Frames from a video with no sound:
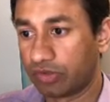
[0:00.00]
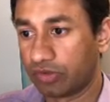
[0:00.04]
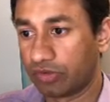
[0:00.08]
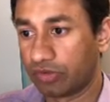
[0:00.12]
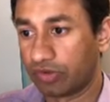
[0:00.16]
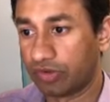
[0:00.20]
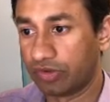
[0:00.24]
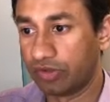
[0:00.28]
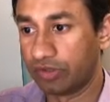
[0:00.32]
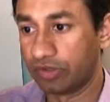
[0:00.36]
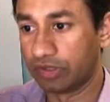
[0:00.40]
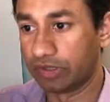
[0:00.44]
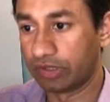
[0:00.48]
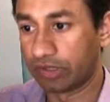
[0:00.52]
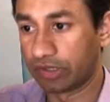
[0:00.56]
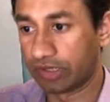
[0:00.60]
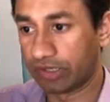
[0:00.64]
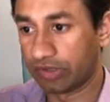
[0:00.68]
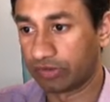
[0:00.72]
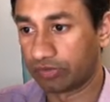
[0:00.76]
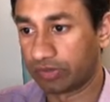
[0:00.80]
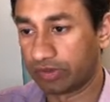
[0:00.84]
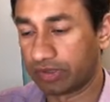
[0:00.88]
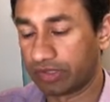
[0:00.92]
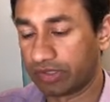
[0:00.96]
So here
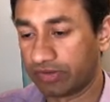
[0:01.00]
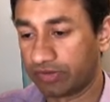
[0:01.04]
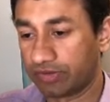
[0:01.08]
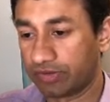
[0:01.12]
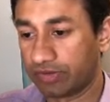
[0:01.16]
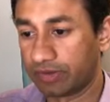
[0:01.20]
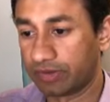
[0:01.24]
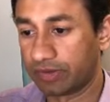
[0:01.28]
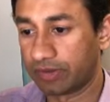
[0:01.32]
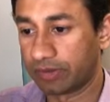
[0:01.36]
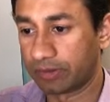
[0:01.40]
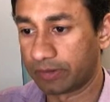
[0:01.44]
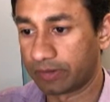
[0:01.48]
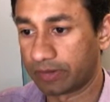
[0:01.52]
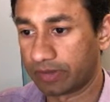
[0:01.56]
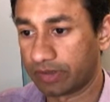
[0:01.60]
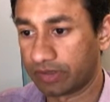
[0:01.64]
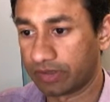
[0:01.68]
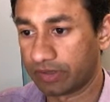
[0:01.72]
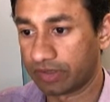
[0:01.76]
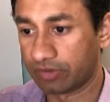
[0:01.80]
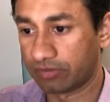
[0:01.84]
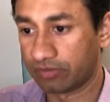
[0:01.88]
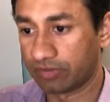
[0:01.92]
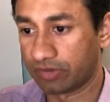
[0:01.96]
as well as here,
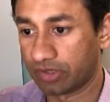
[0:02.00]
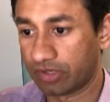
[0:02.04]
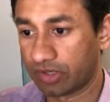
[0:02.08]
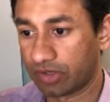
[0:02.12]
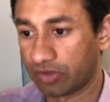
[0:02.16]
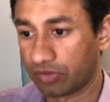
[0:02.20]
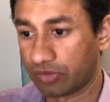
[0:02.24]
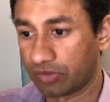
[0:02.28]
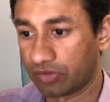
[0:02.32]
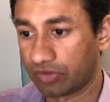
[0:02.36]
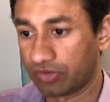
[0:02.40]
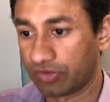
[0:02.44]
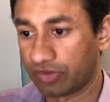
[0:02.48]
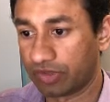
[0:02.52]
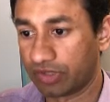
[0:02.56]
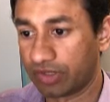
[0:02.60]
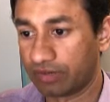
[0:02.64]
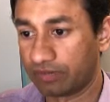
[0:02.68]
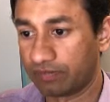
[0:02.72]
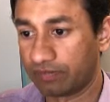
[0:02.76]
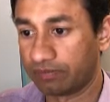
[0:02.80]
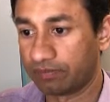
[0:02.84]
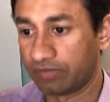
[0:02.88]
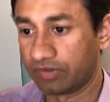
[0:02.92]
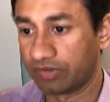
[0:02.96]
and then we can also see
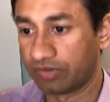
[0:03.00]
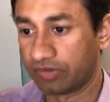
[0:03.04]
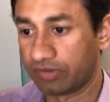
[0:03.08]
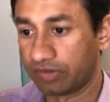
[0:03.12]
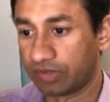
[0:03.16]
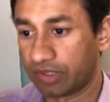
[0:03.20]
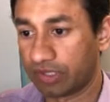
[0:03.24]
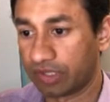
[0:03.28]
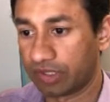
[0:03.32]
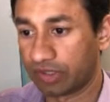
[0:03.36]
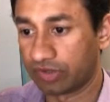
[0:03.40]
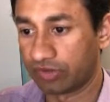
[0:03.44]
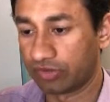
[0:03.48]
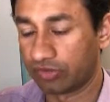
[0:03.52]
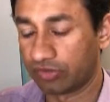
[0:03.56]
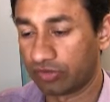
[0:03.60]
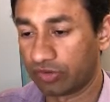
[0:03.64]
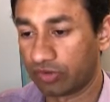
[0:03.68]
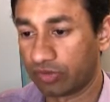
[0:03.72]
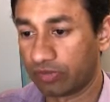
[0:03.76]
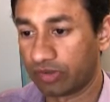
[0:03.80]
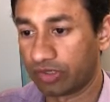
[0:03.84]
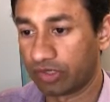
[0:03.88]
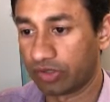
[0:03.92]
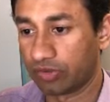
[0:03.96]
a like a
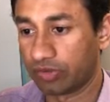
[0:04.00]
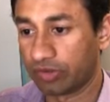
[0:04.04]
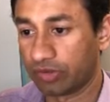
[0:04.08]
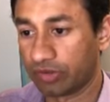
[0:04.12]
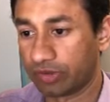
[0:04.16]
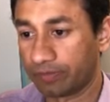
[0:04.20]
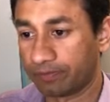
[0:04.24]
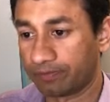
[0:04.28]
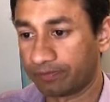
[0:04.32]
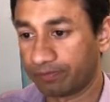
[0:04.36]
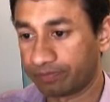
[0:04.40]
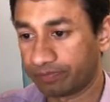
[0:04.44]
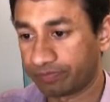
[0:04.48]
zero value here.